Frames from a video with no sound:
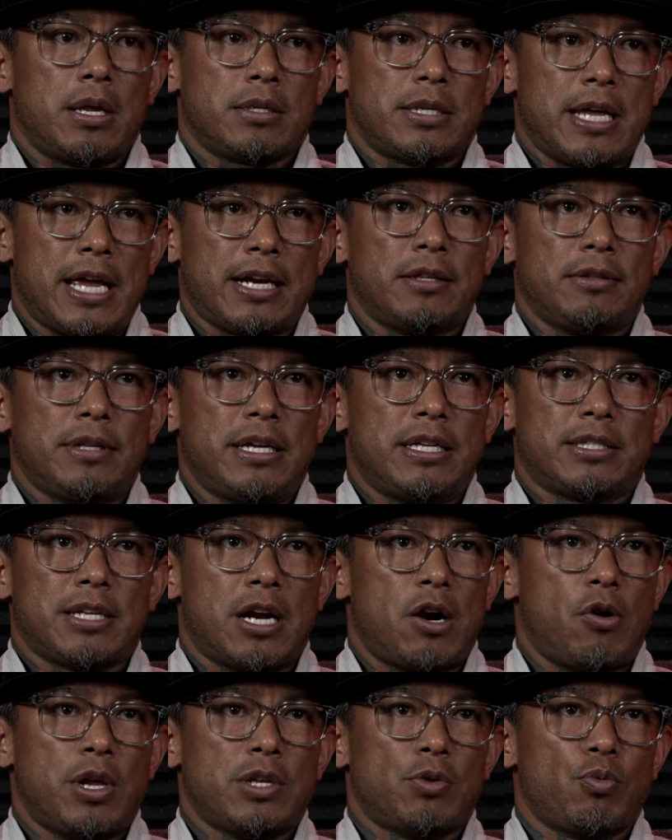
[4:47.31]
technically,
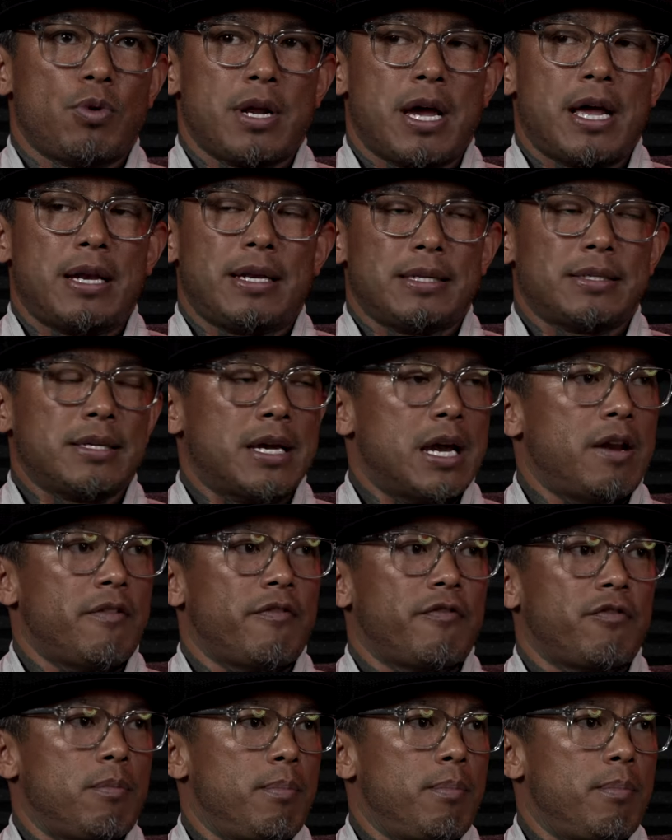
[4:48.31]
steroids were not designed for